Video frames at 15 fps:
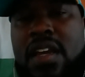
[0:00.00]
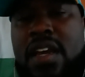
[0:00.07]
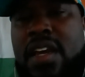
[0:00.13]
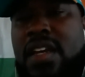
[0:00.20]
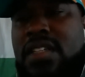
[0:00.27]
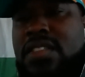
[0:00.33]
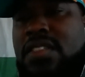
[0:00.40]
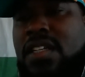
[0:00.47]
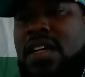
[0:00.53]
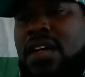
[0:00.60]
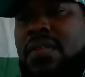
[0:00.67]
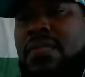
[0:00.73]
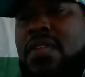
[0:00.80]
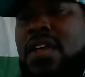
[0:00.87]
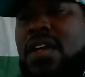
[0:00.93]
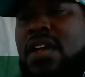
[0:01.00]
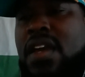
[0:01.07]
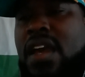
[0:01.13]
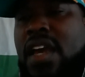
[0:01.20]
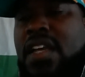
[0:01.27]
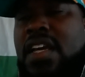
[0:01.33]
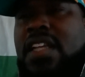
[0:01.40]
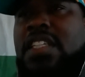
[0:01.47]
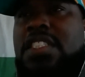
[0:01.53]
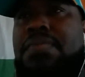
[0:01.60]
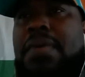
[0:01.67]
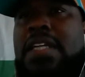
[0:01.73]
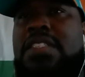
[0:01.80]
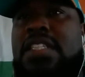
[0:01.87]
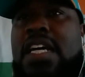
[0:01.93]
hands. And
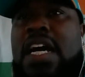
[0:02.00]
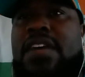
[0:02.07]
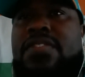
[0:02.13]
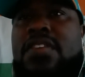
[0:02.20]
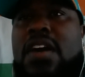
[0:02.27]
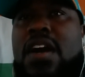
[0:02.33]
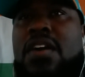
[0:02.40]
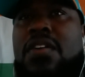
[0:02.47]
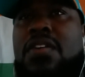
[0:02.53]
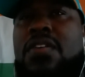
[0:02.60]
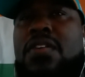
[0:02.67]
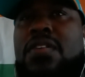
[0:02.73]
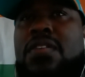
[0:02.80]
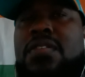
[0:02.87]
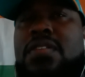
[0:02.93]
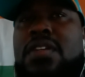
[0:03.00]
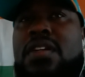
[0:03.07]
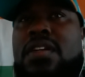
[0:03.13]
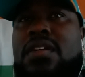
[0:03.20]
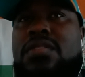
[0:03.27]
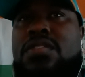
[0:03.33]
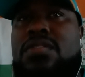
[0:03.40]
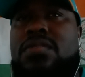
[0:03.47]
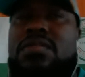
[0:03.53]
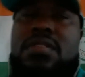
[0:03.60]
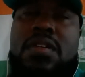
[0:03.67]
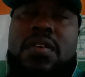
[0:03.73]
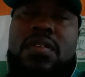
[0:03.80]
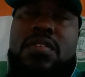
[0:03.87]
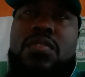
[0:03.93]
especially after I heard,
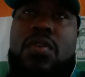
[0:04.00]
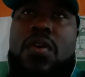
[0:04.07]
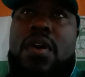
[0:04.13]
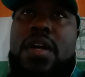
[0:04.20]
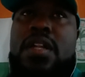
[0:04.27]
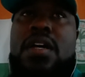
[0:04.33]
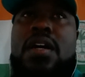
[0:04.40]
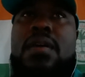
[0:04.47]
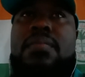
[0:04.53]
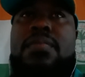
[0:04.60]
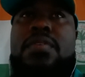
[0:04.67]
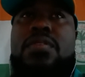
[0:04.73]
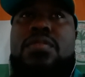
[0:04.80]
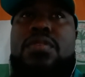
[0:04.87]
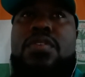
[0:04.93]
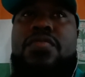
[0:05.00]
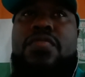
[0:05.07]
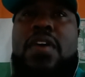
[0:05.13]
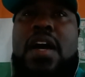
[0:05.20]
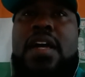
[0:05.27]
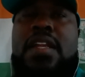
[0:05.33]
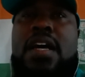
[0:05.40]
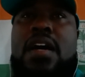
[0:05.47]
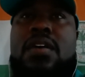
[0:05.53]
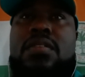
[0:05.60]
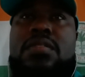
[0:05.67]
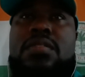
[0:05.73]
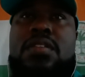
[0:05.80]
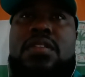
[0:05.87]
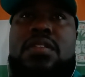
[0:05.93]
growing up, you find
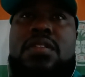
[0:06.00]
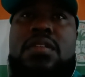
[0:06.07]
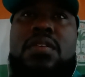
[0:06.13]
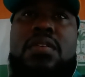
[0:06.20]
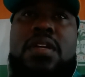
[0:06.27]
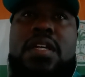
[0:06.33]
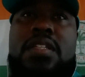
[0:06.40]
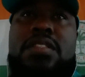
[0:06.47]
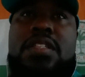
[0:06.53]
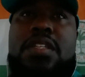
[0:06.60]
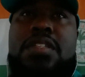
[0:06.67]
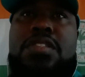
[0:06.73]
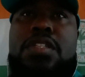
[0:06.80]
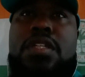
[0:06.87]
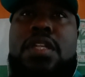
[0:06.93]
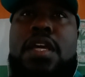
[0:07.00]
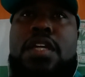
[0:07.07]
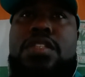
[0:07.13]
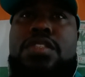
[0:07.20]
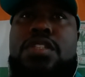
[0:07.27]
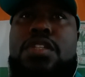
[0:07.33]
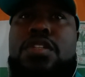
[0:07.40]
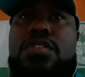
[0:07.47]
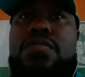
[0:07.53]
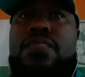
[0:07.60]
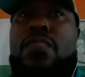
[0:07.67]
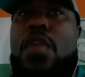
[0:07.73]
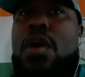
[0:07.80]
out, get into your teenage years,